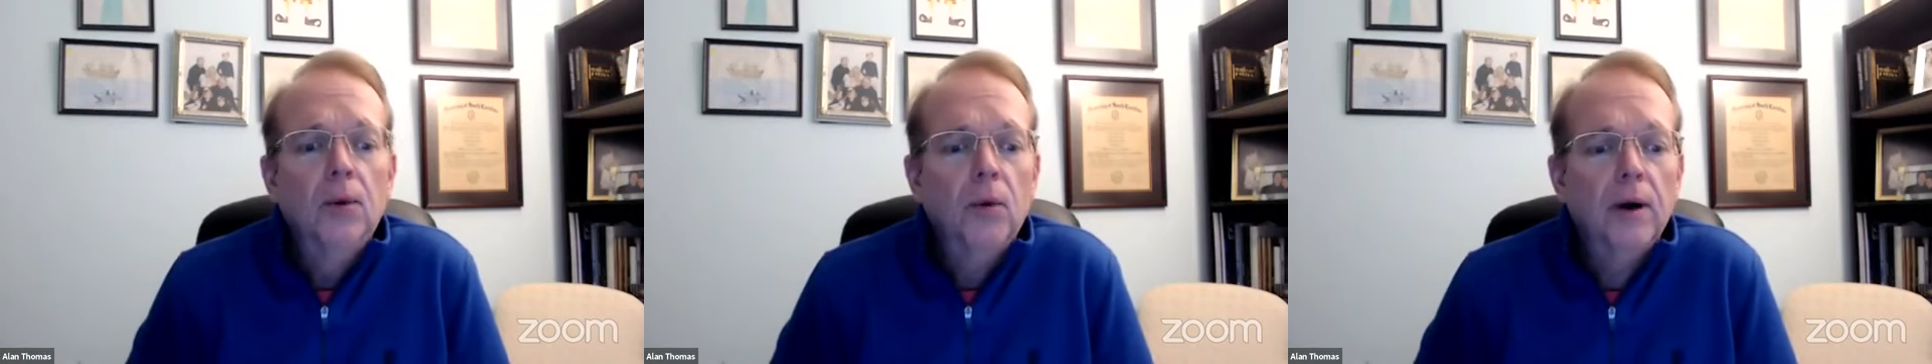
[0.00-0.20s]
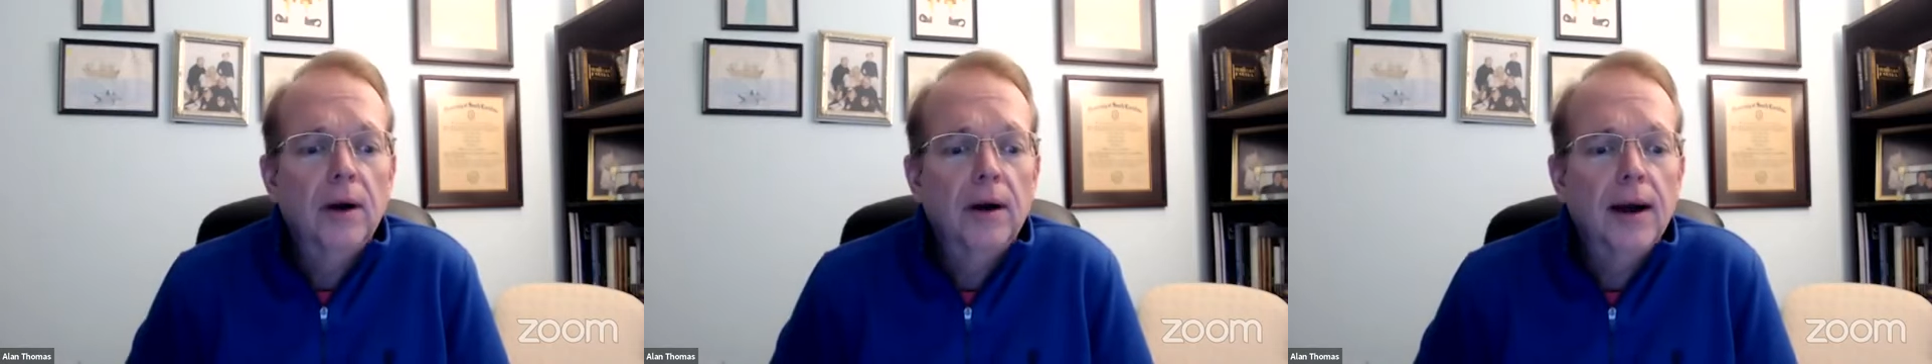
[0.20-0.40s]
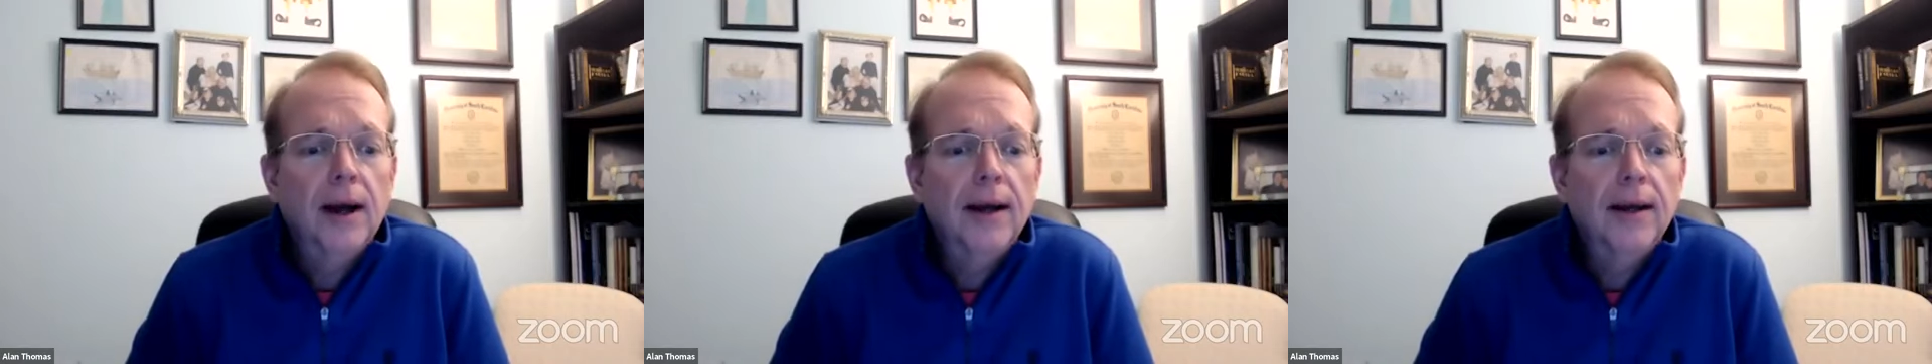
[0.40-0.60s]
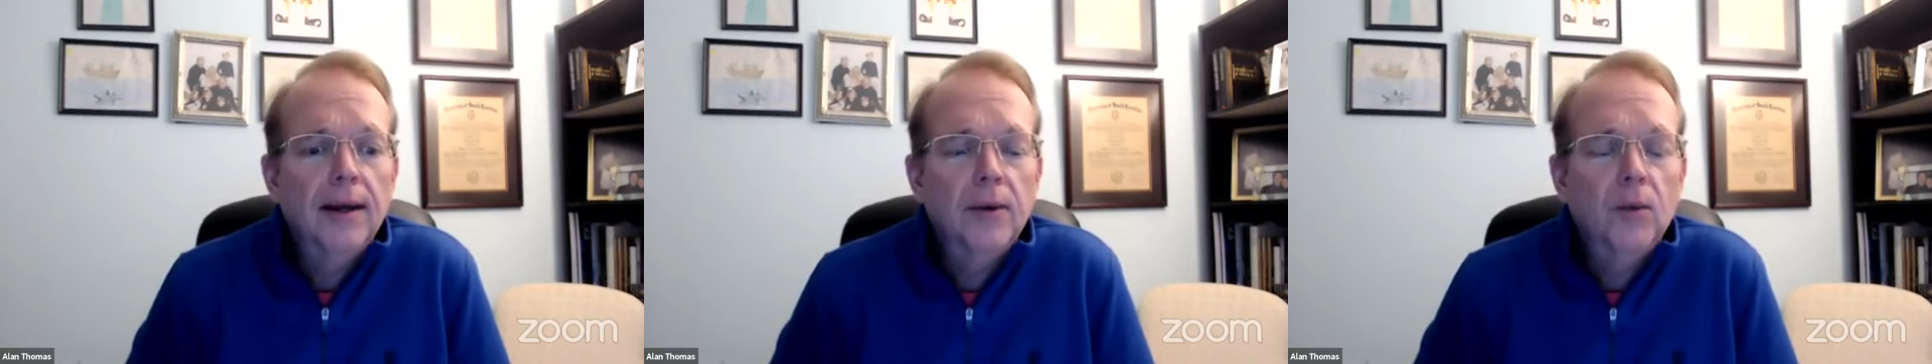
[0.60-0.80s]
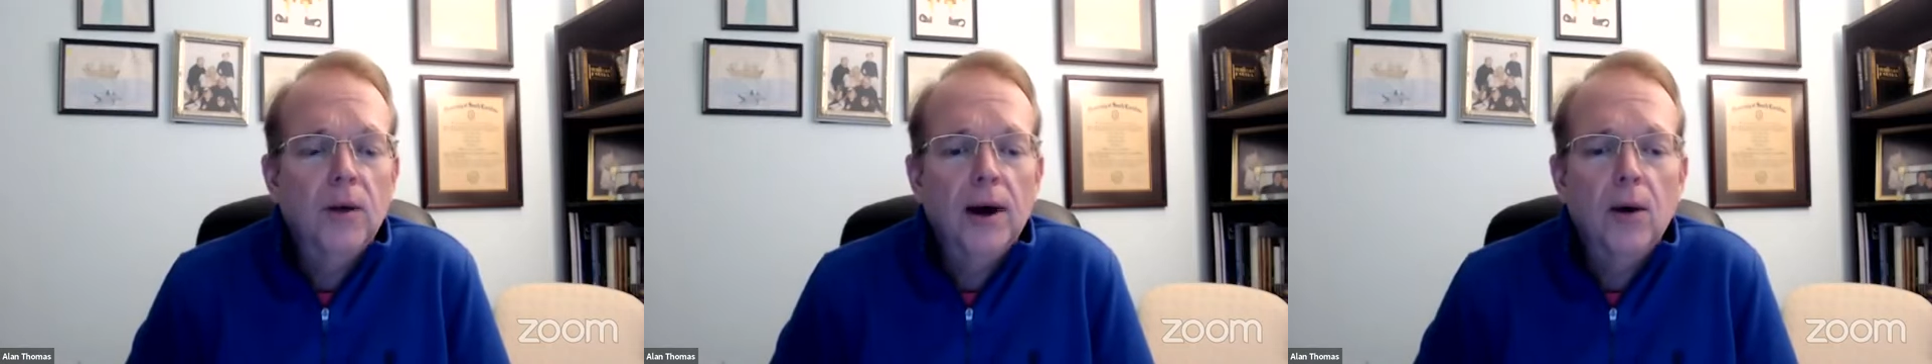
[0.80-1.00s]
where
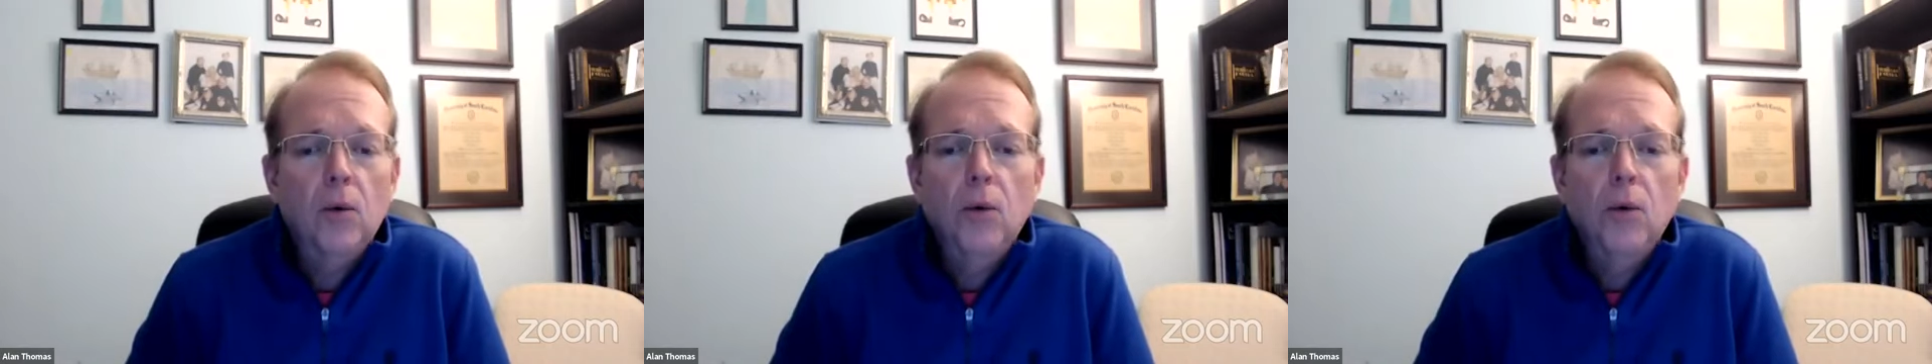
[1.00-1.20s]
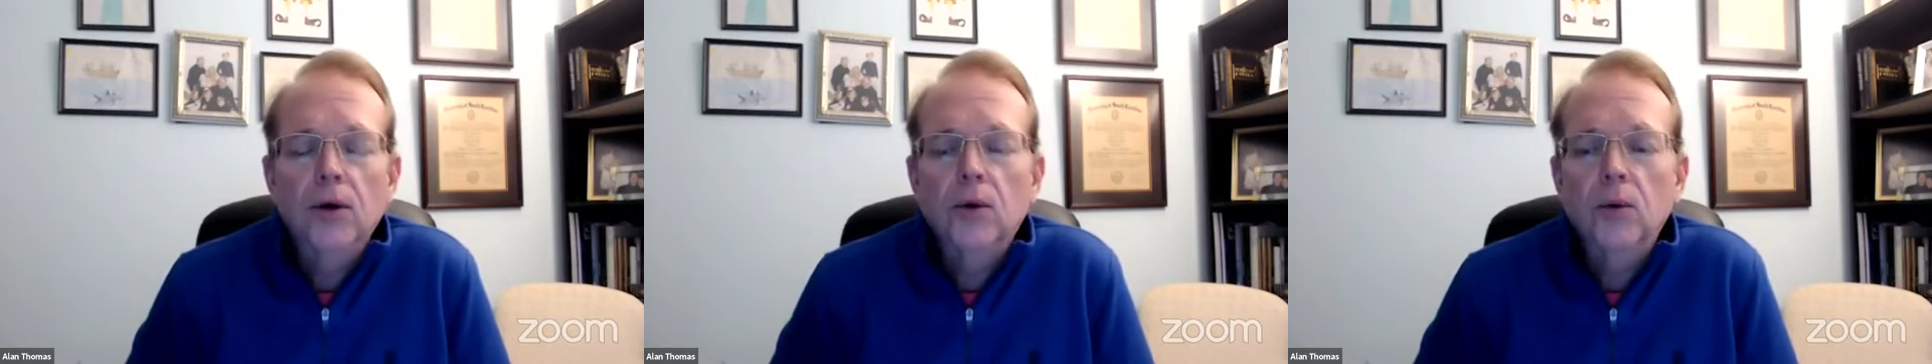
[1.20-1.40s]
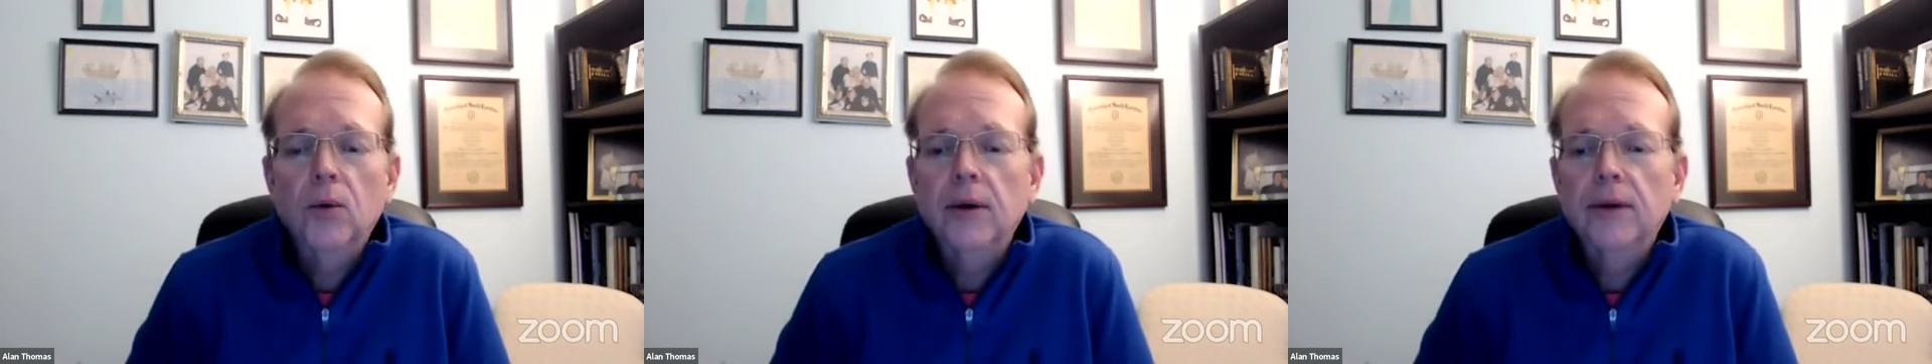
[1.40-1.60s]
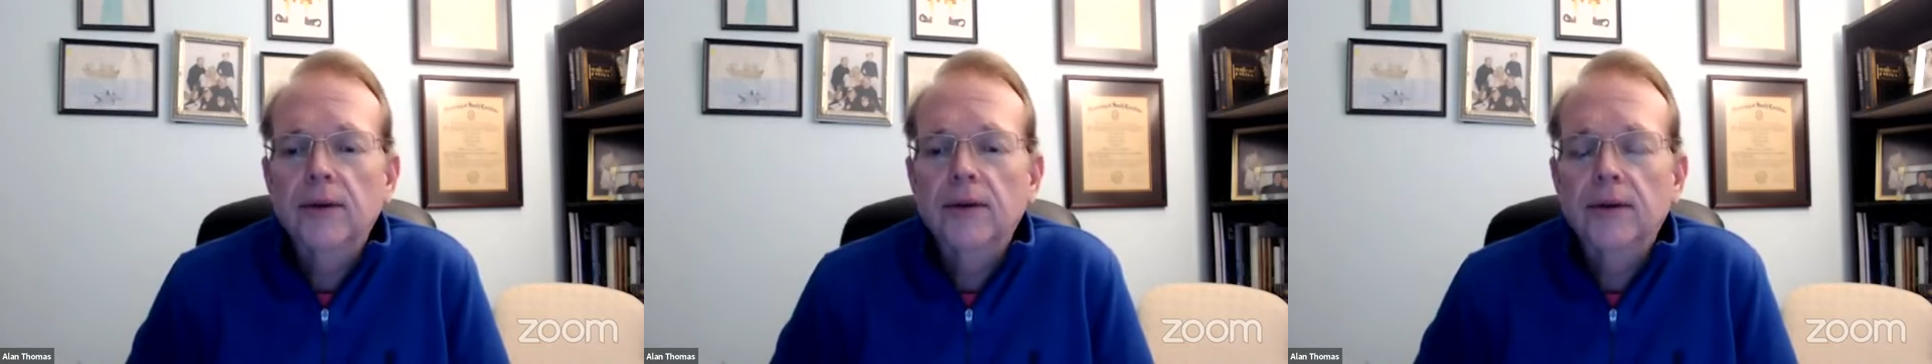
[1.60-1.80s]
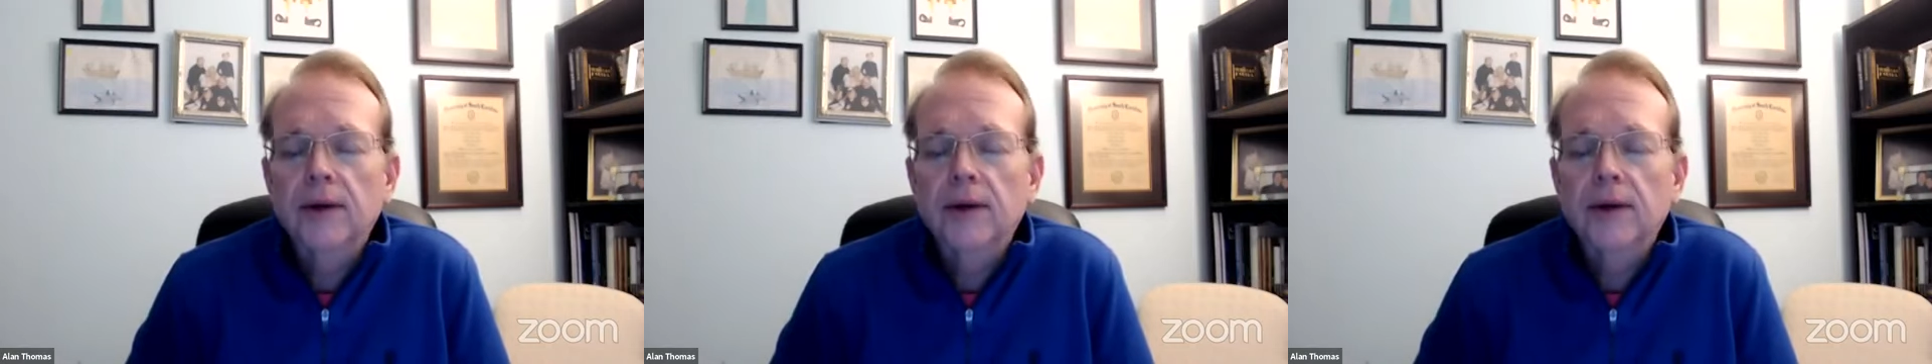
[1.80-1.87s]
I work with